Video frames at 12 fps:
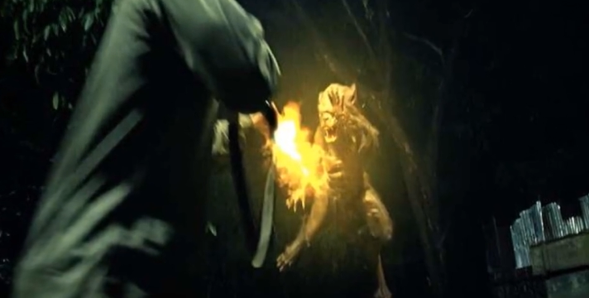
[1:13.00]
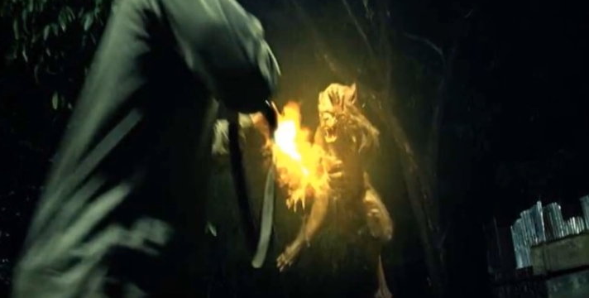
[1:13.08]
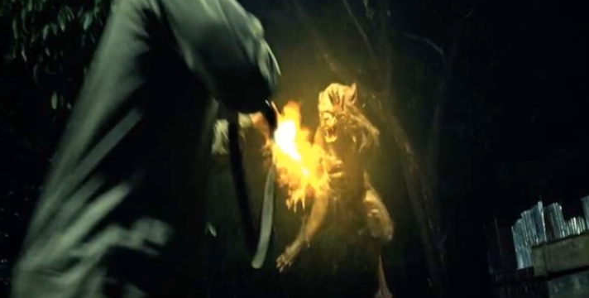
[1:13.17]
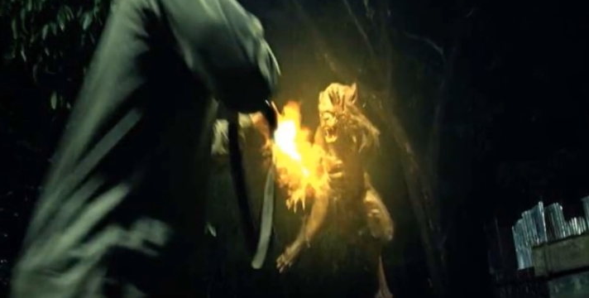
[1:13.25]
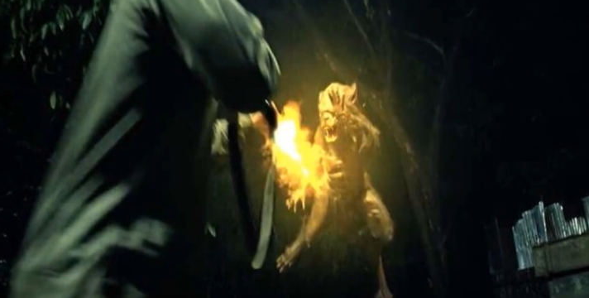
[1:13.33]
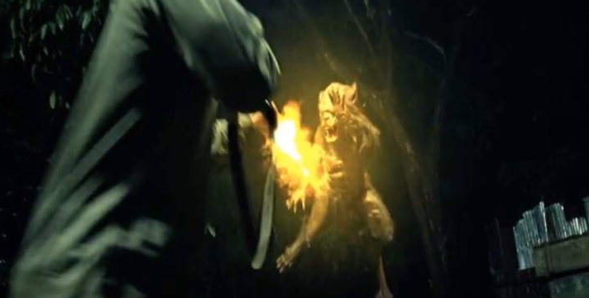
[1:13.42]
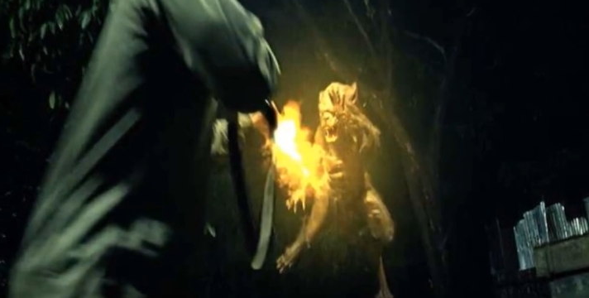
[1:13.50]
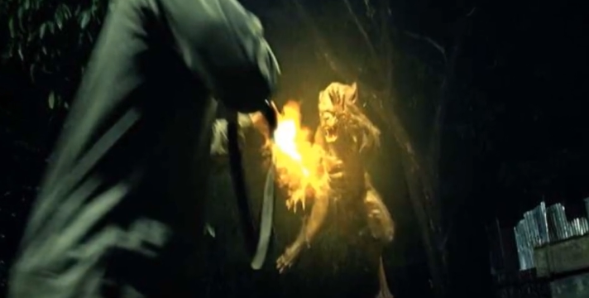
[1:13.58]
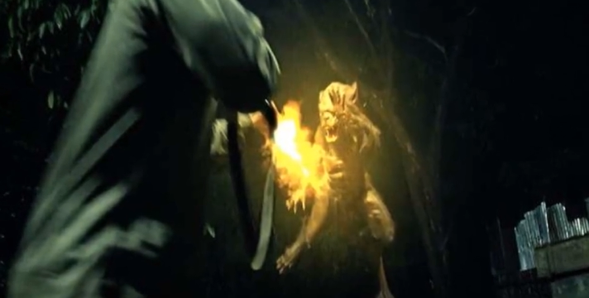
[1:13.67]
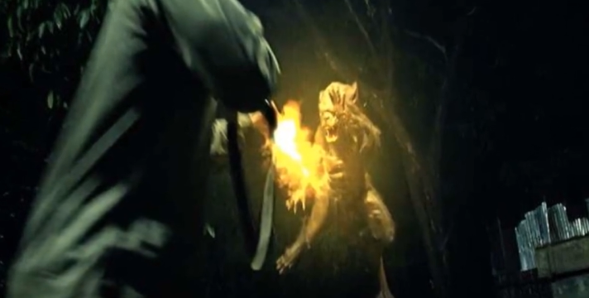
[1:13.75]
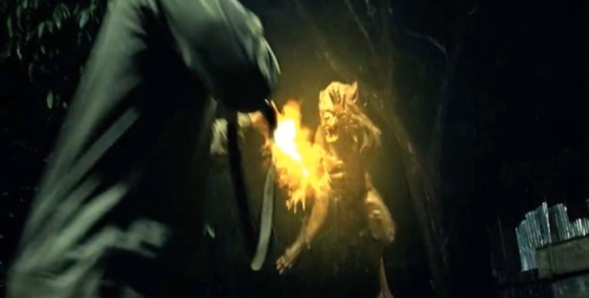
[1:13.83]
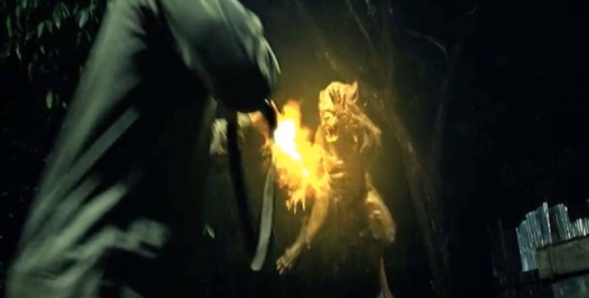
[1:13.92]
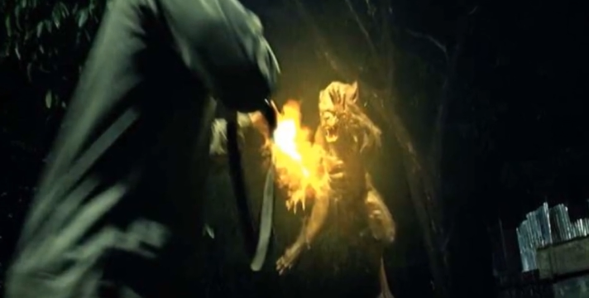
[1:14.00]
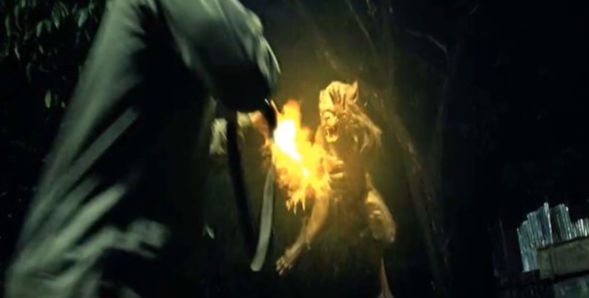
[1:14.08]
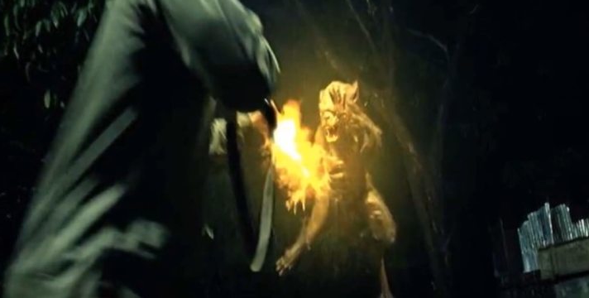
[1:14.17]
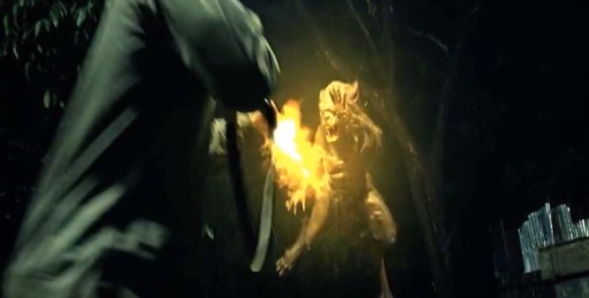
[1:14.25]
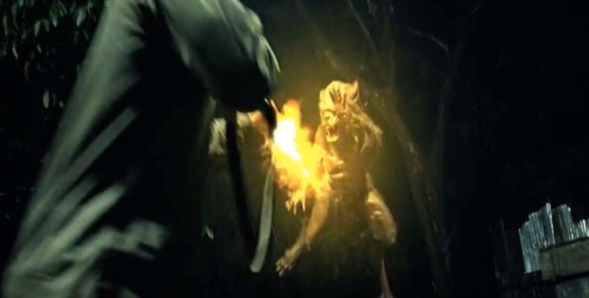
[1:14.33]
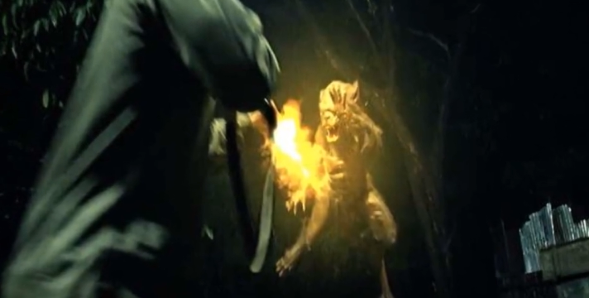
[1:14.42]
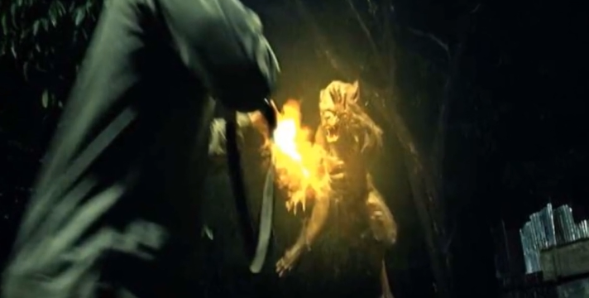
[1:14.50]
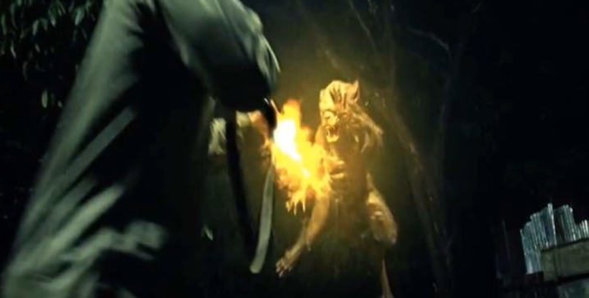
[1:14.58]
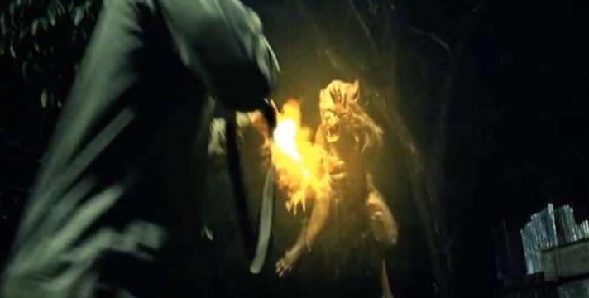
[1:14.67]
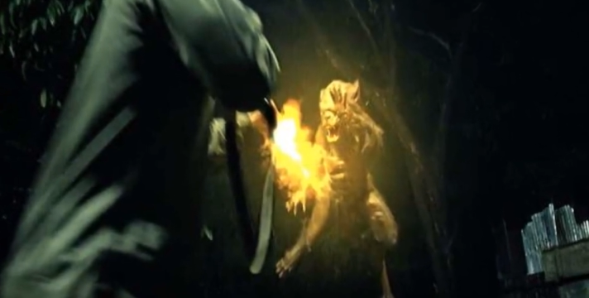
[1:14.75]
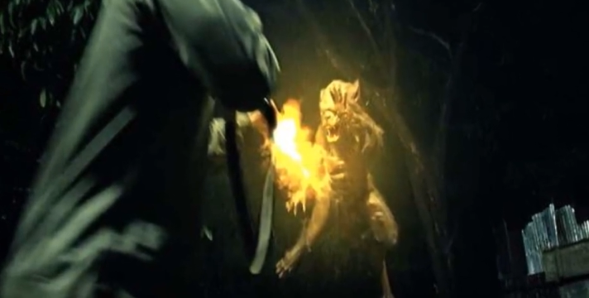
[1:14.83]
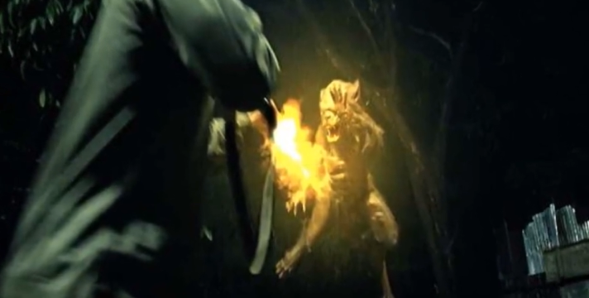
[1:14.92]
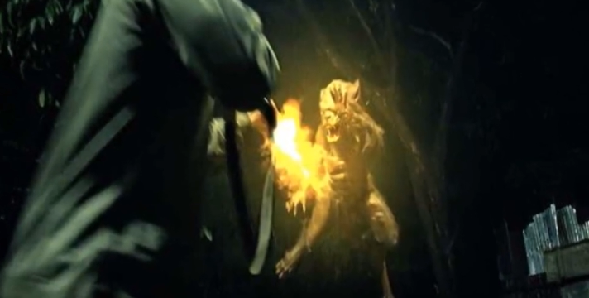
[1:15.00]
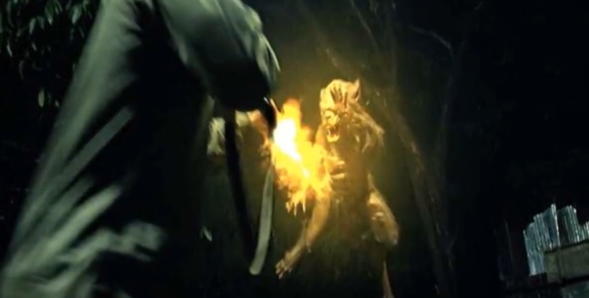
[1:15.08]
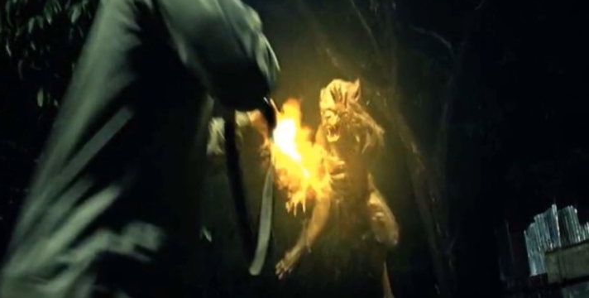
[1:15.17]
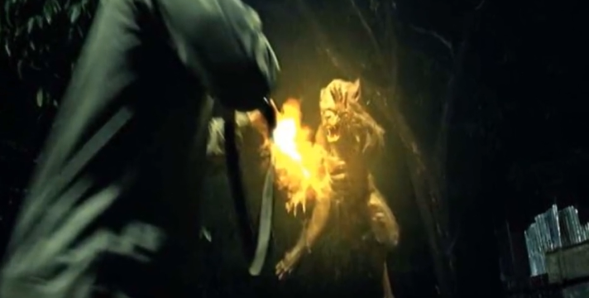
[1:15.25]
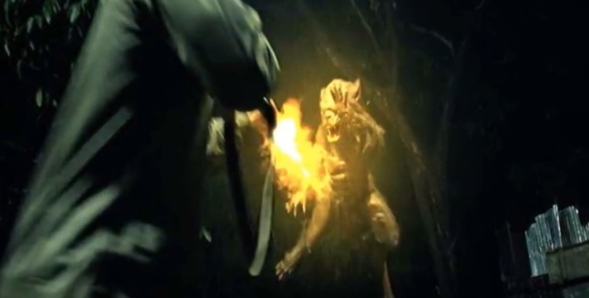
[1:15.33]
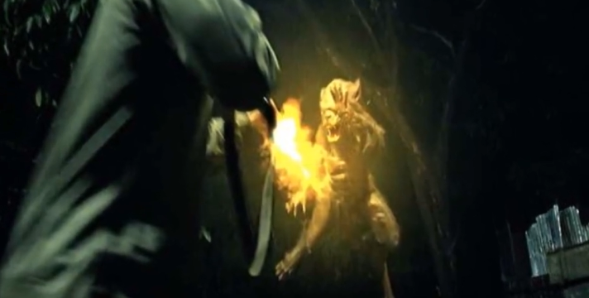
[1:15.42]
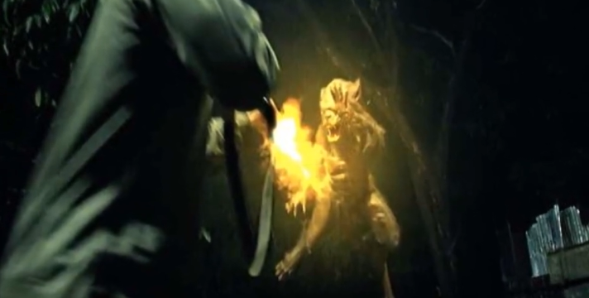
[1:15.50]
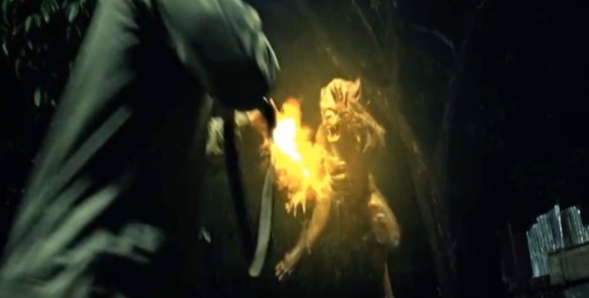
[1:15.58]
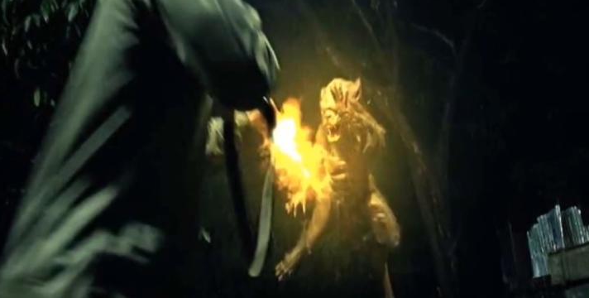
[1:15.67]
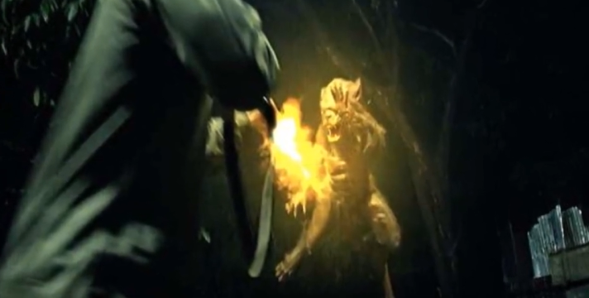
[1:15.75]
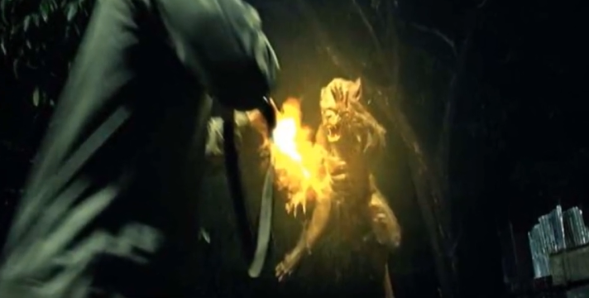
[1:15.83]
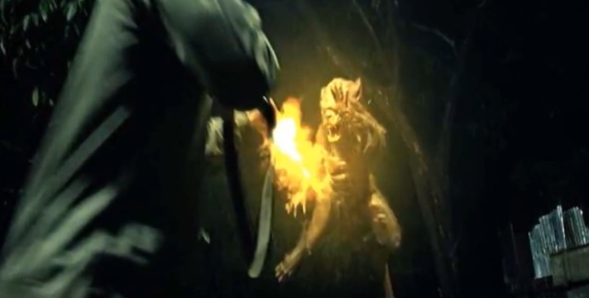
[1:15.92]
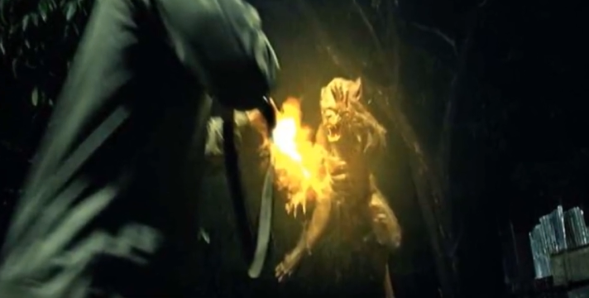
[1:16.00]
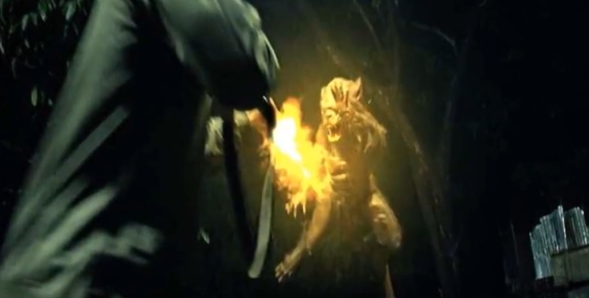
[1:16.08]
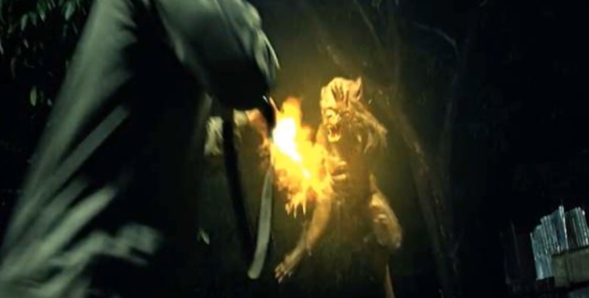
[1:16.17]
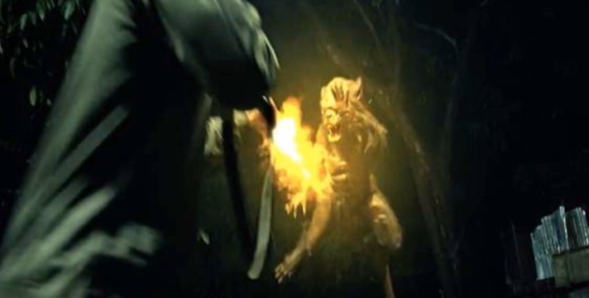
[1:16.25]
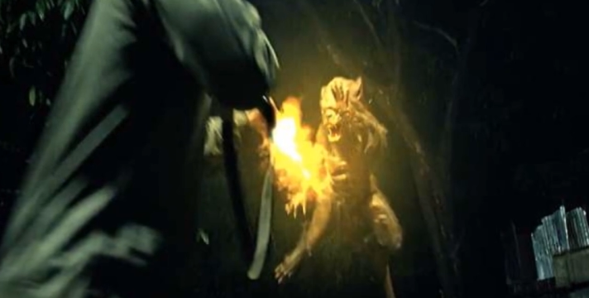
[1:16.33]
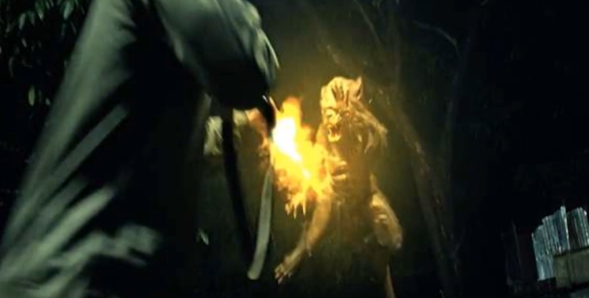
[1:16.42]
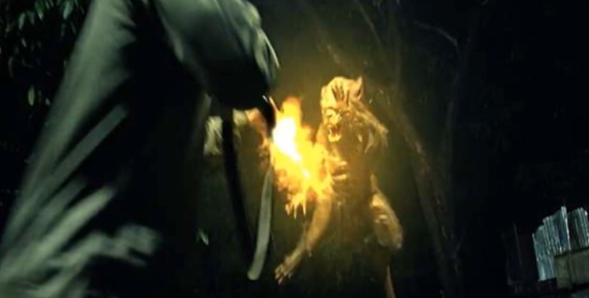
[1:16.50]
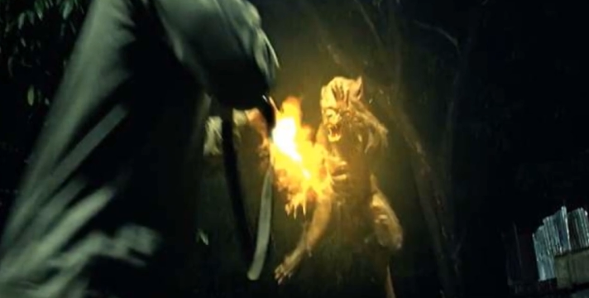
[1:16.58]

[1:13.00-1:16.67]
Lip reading: (no speaker visible)